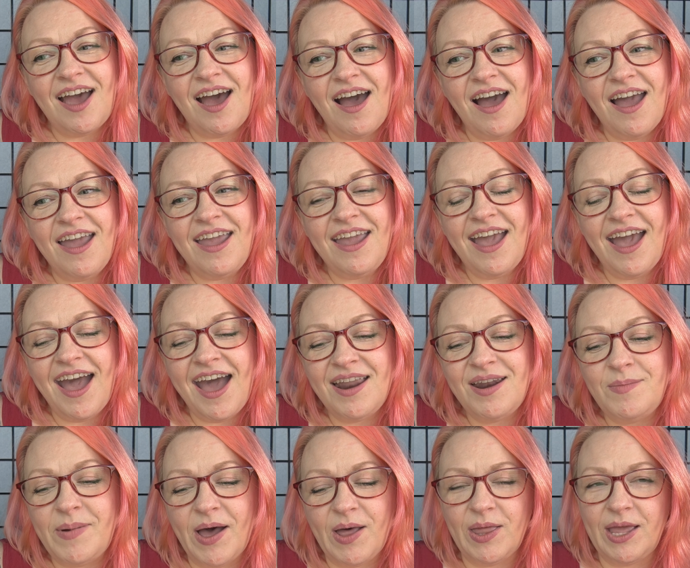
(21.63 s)
I had
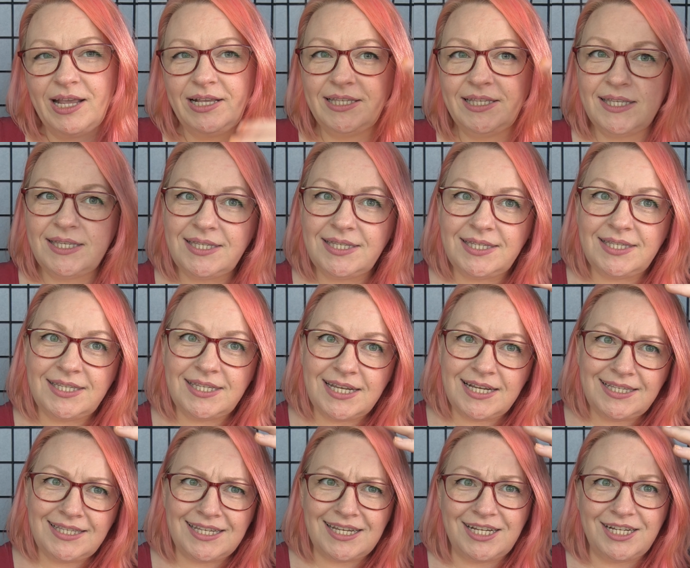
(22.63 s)
about like
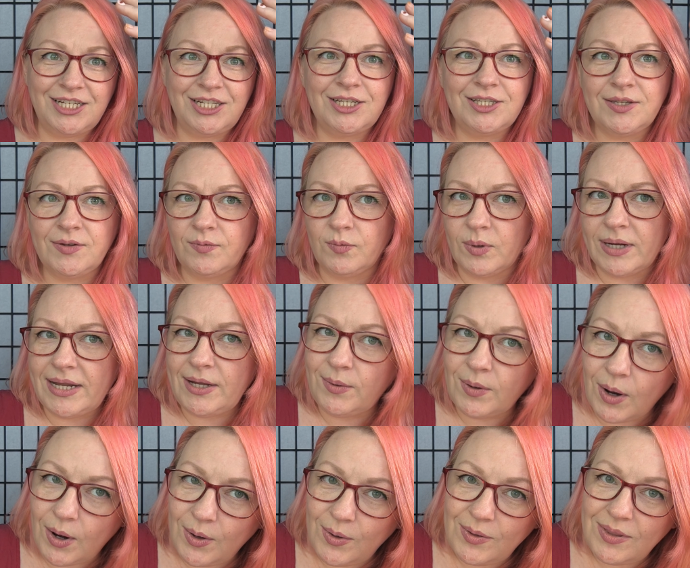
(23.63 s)
6 inches of
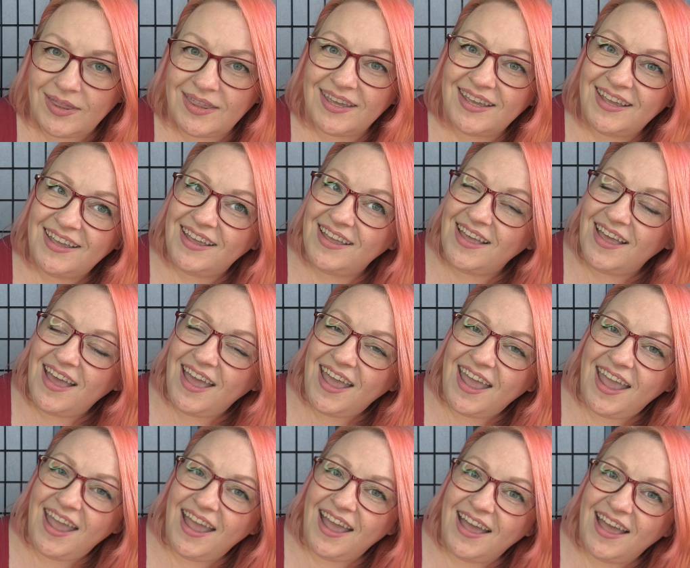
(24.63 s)
regrowth,
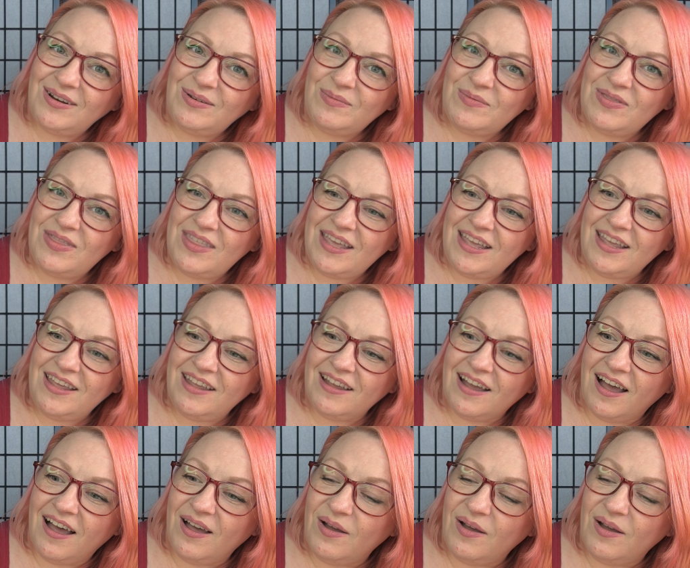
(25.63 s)
and the